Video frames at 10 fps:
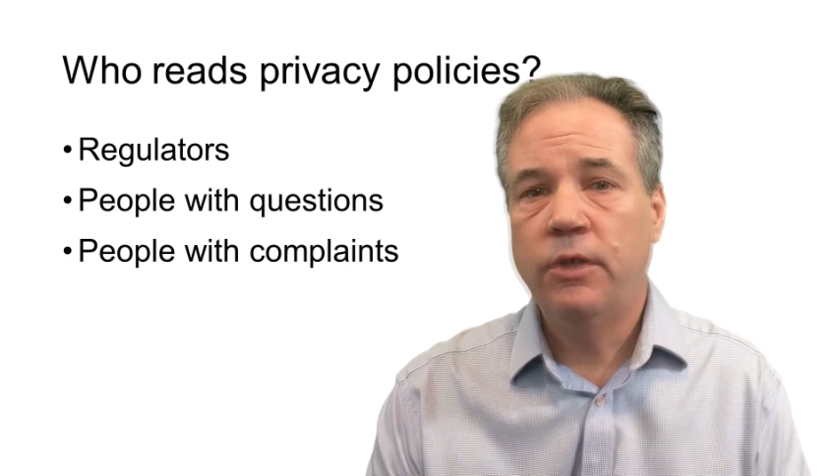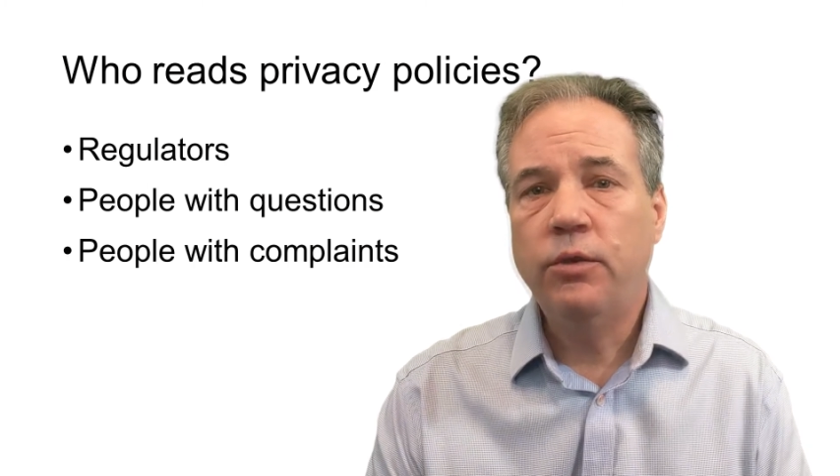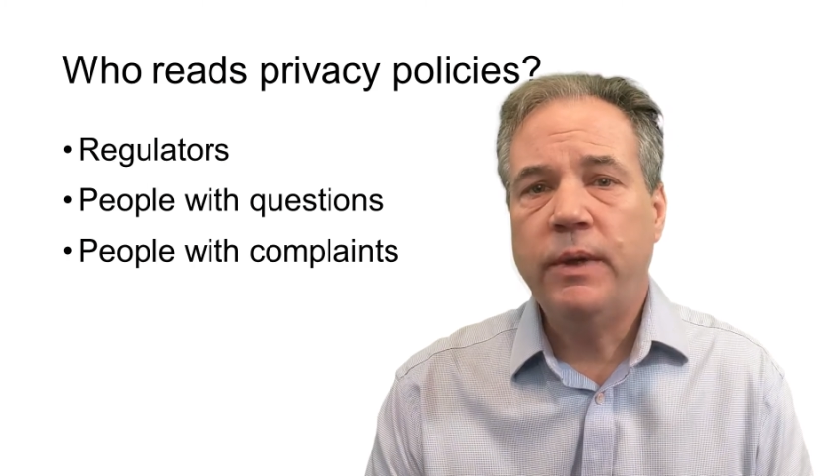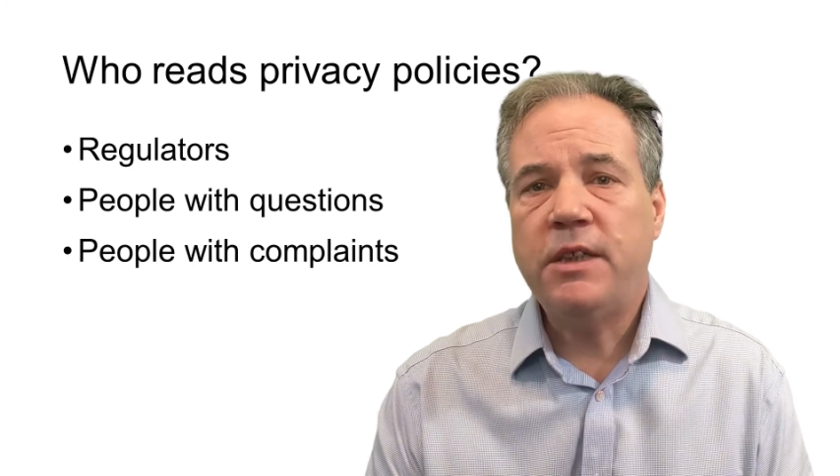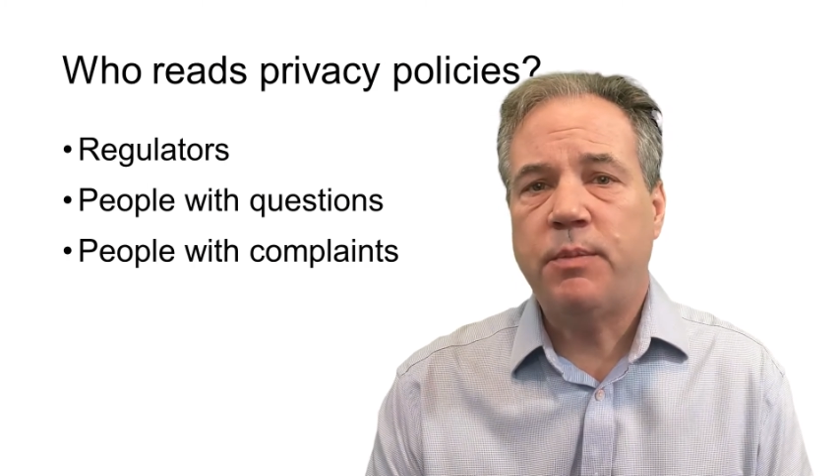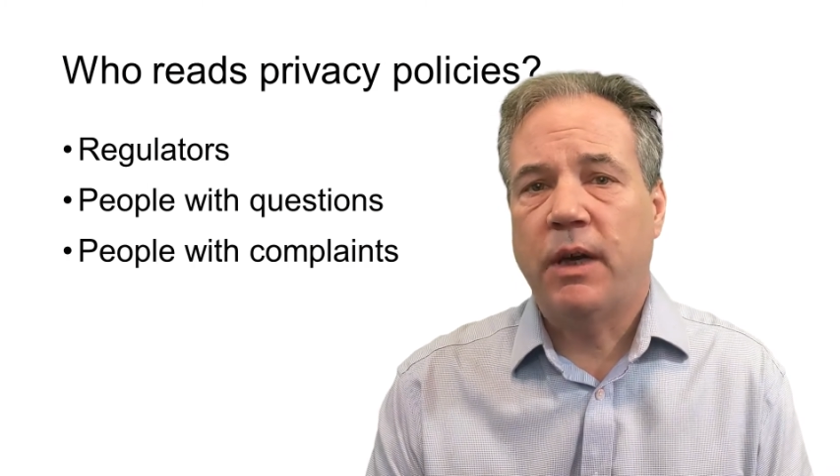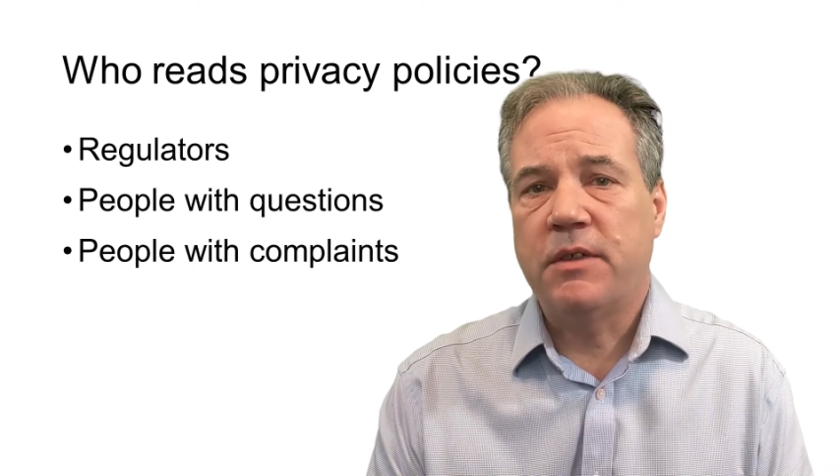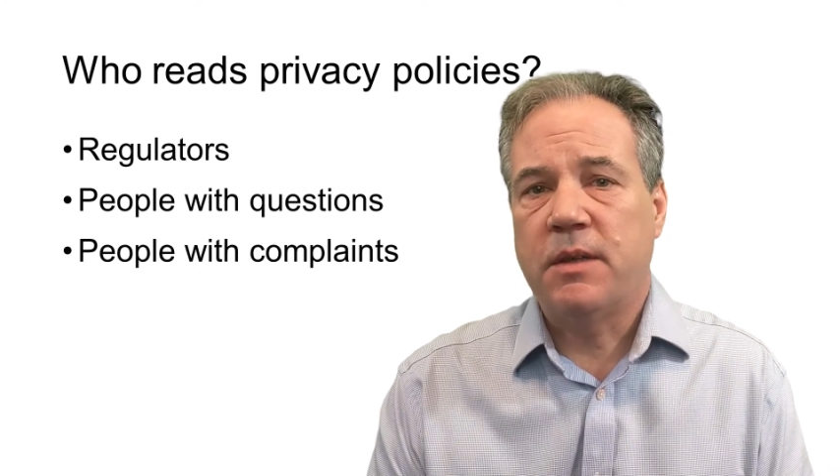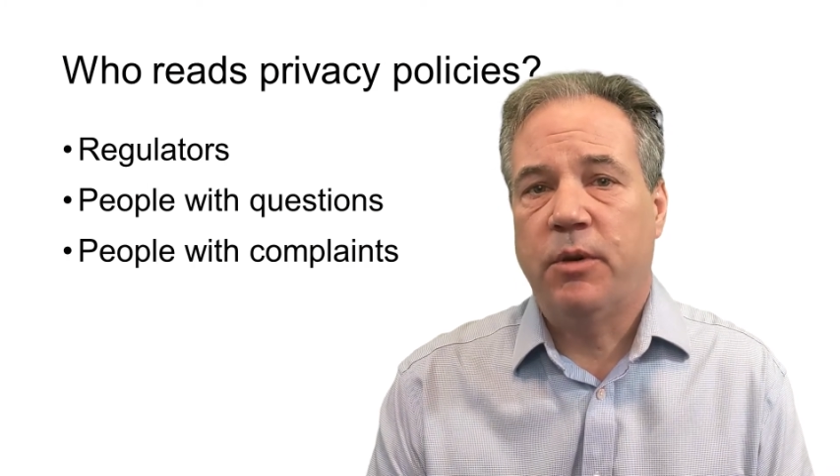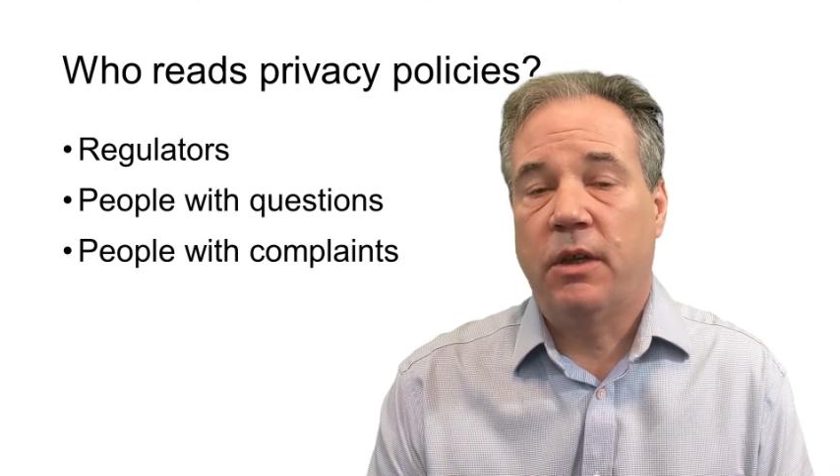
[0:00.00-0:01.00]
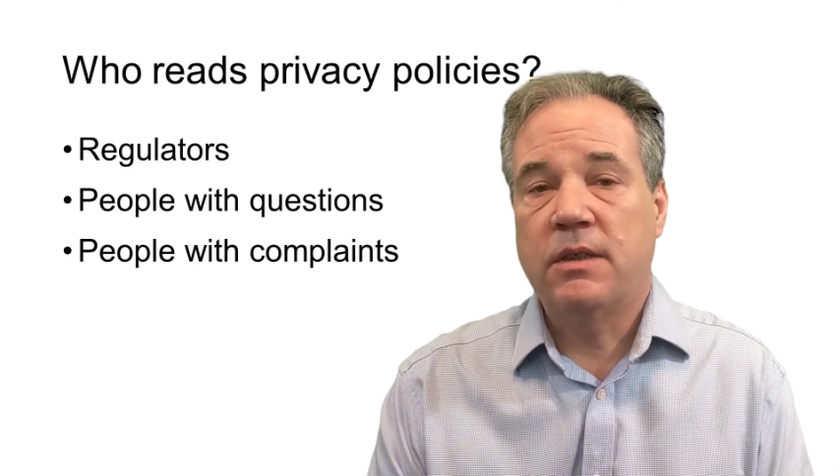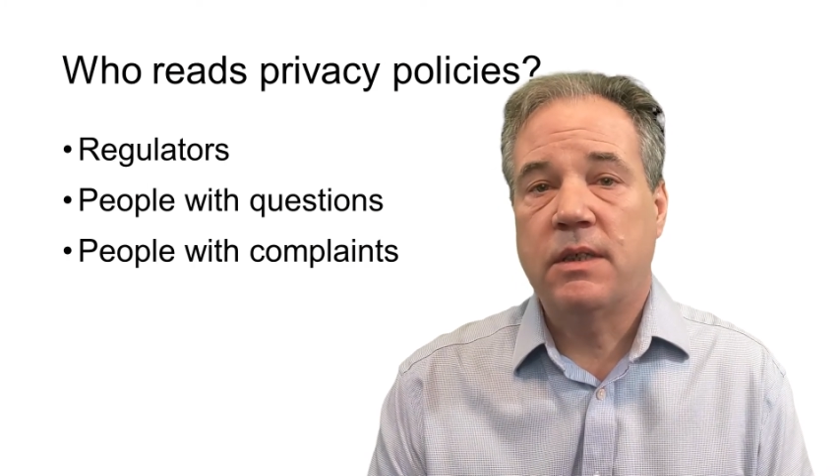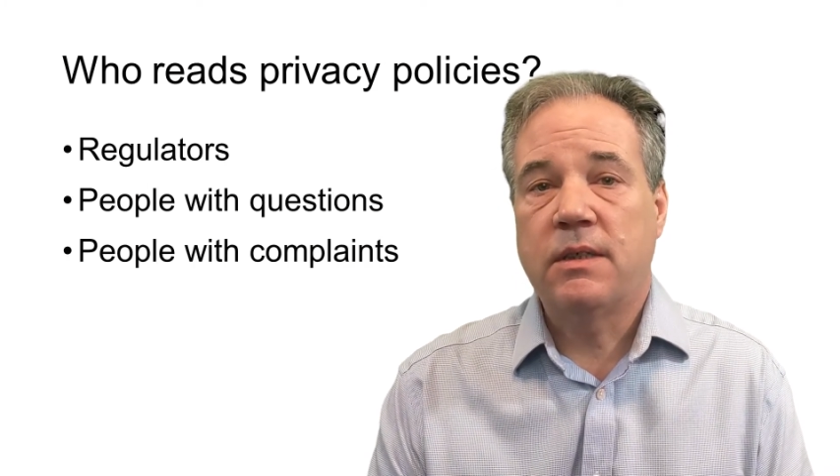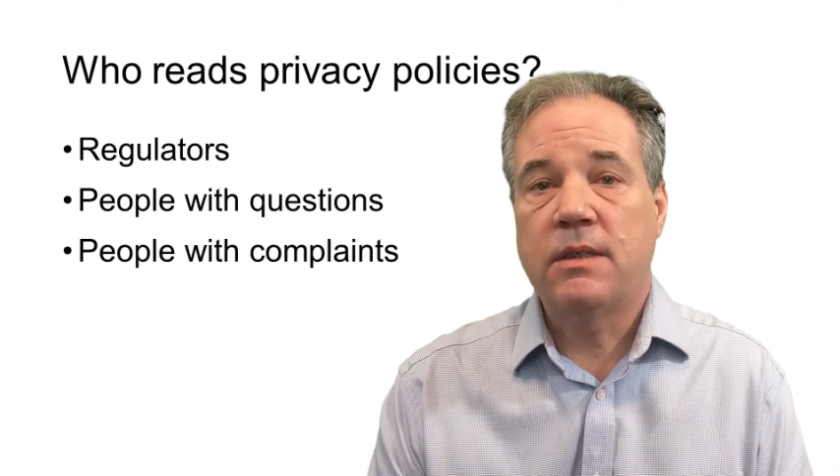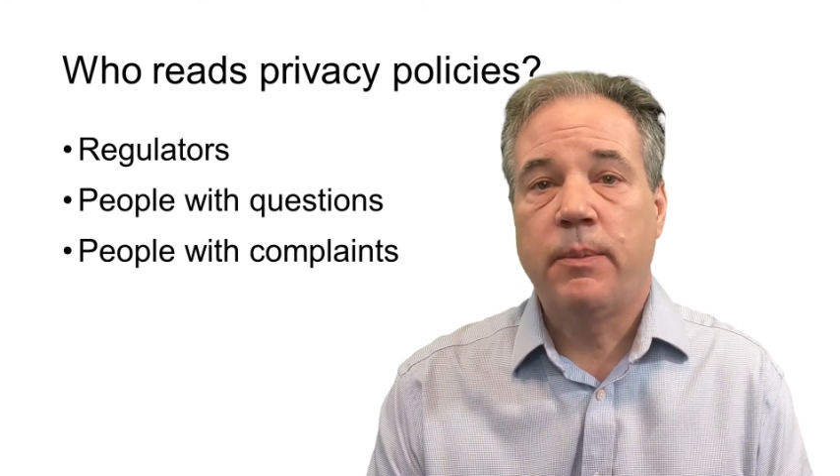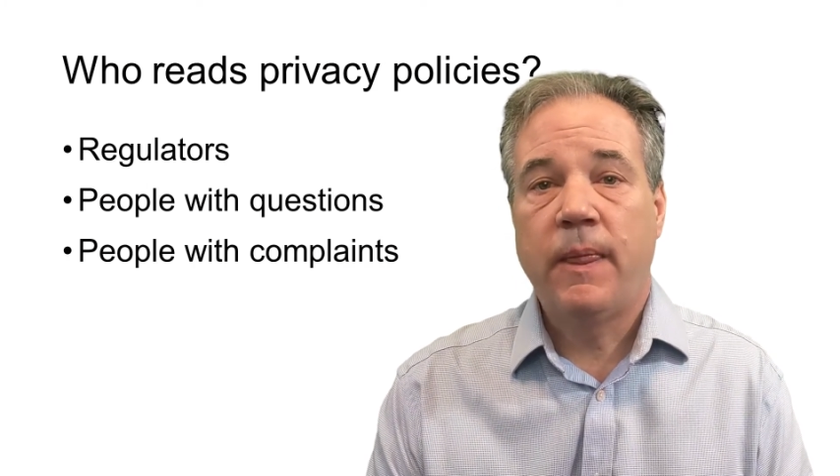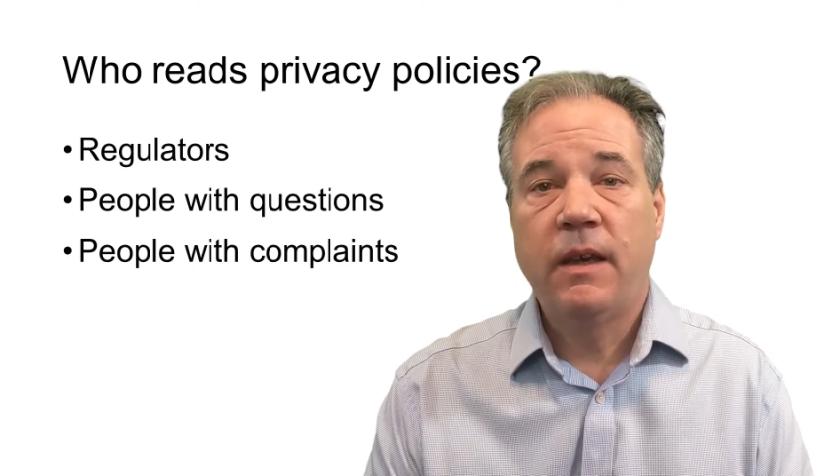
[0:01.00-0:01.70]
Who reads privacy policies?